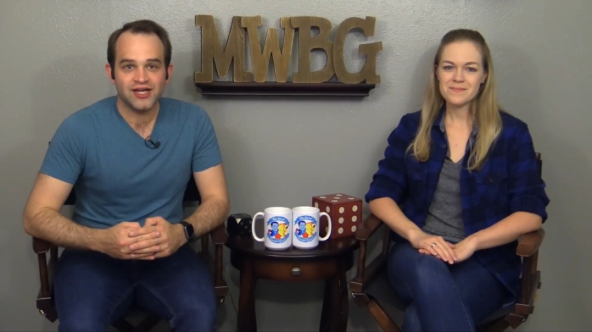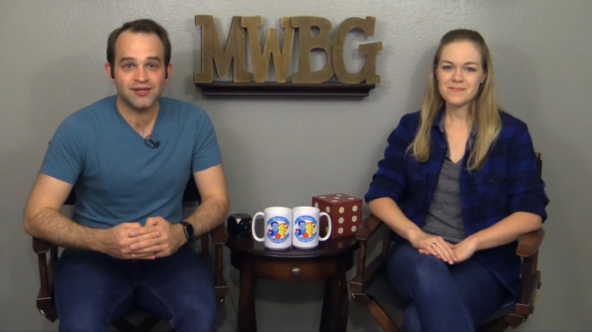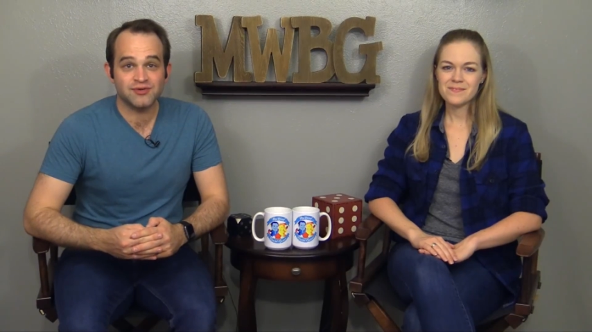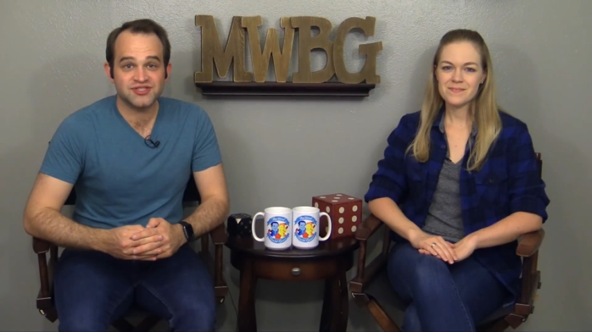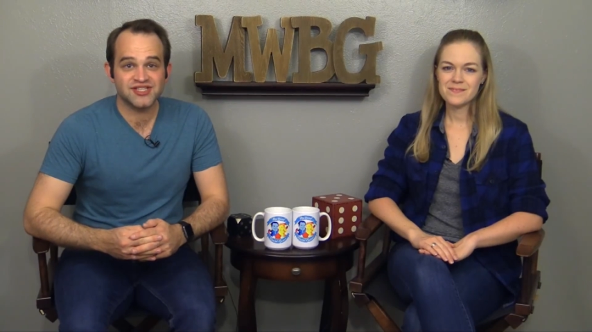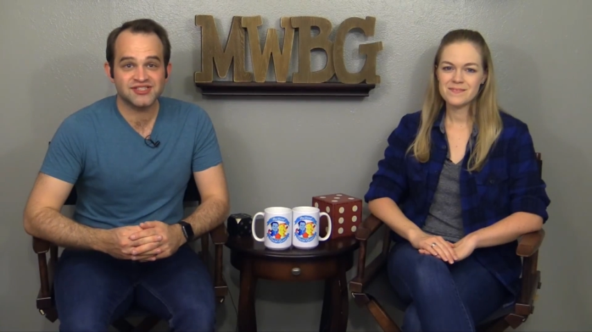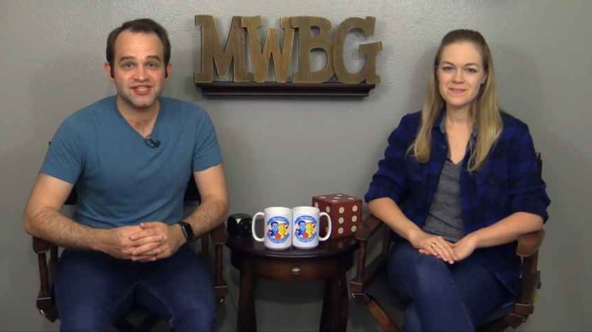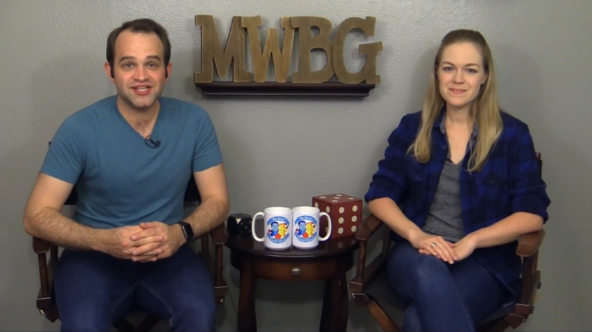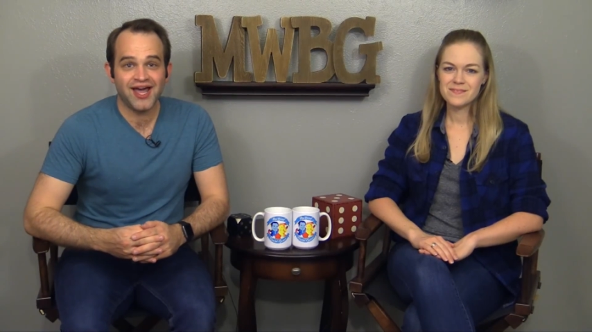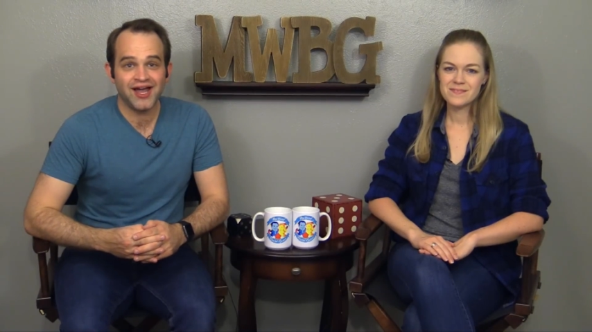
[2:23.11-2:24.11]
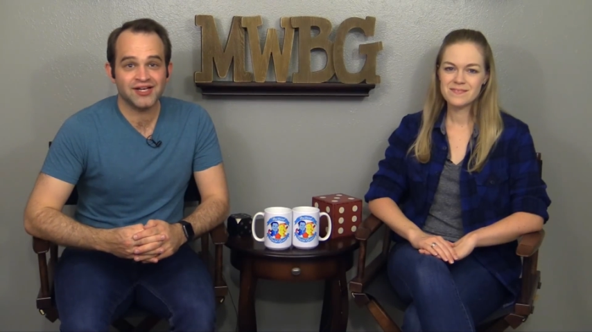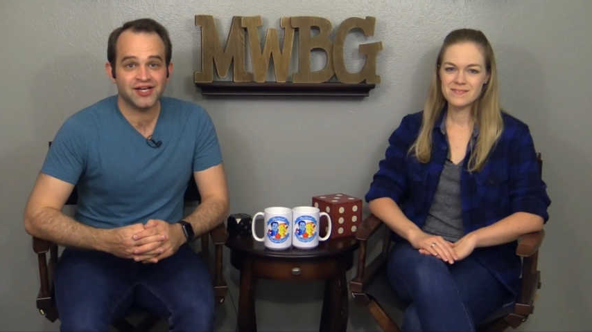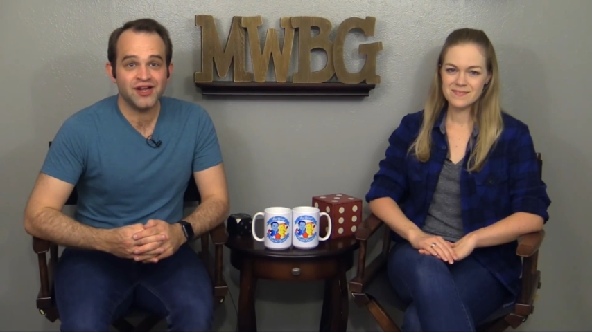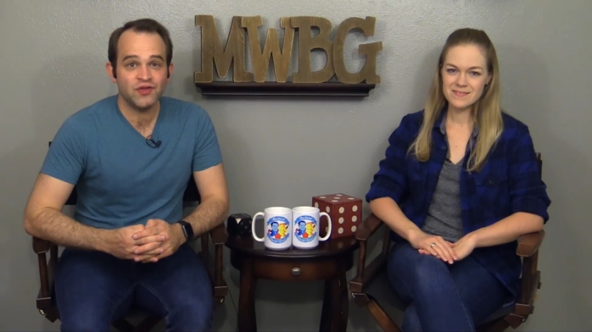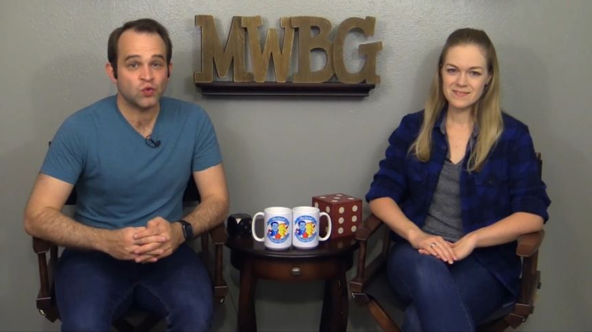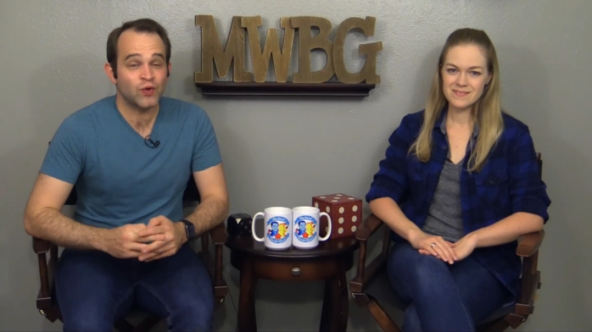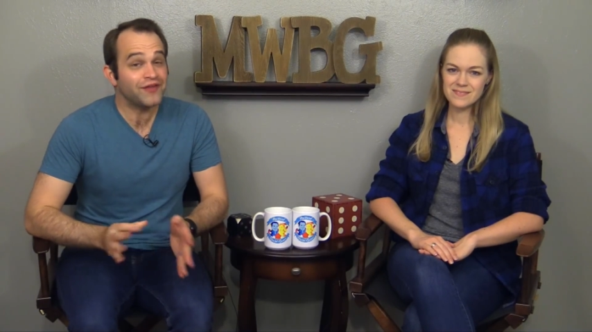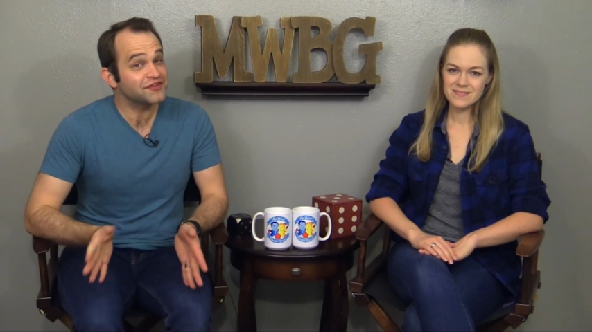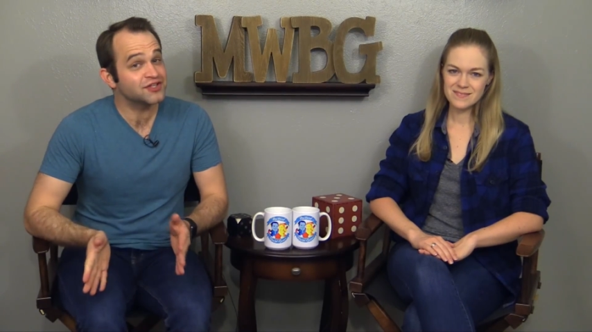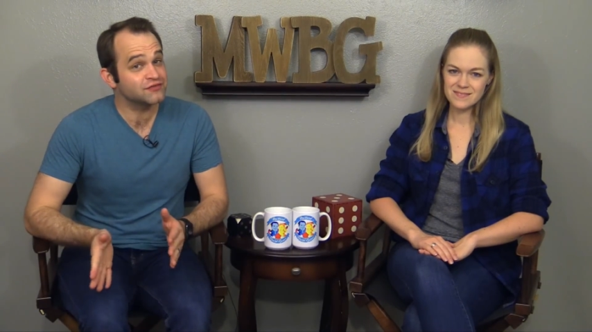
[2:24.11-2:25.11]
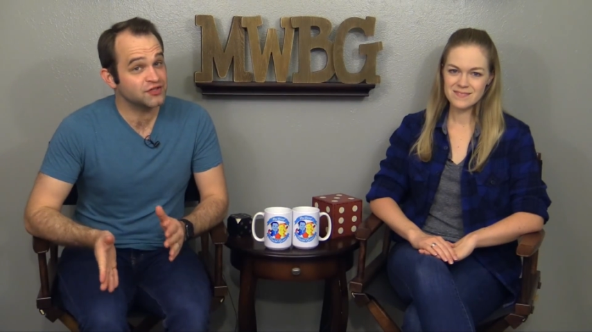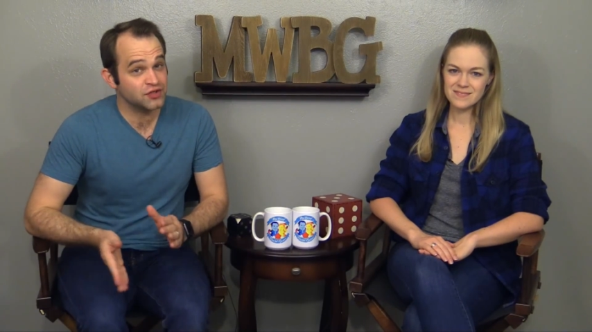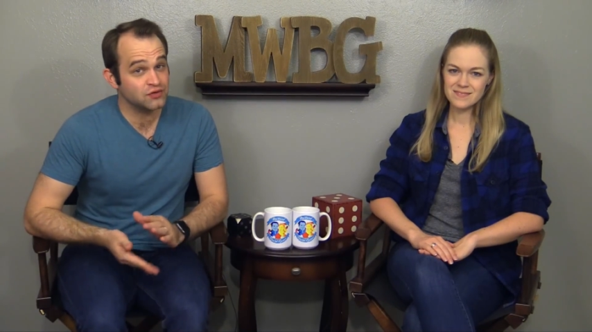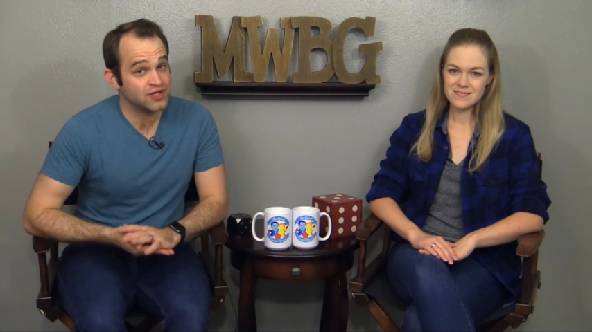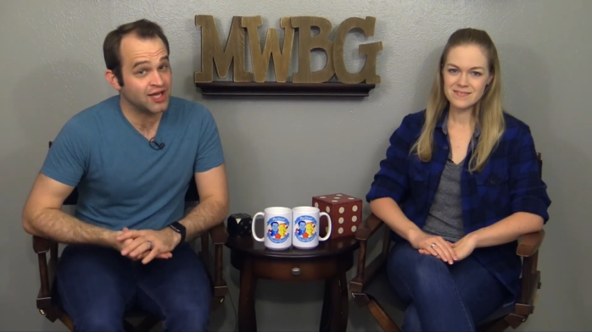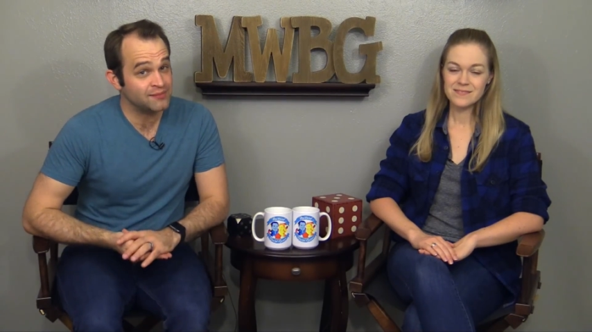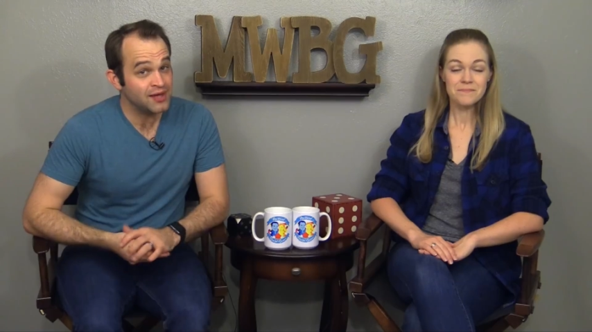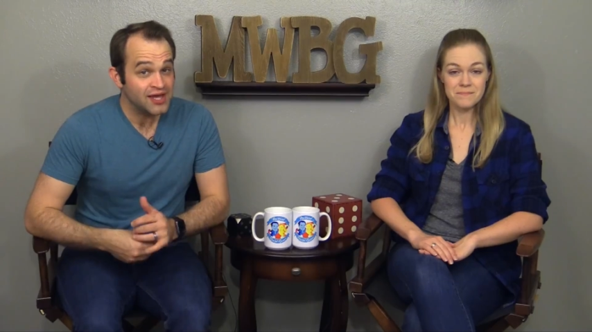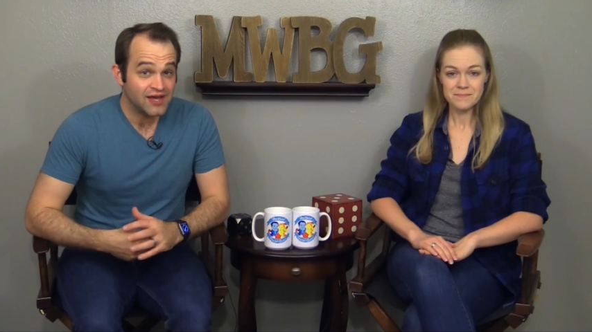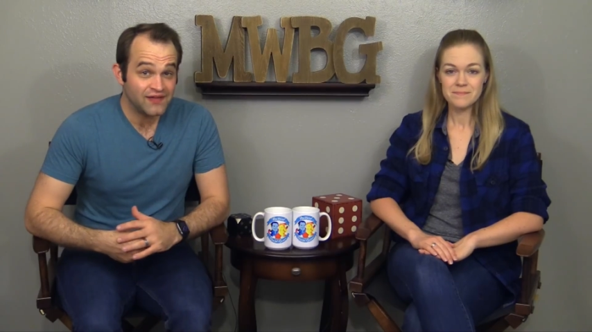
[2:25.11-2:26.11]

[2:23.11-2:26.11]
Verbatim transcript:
Speaker 1: At number 69, another relatively new game,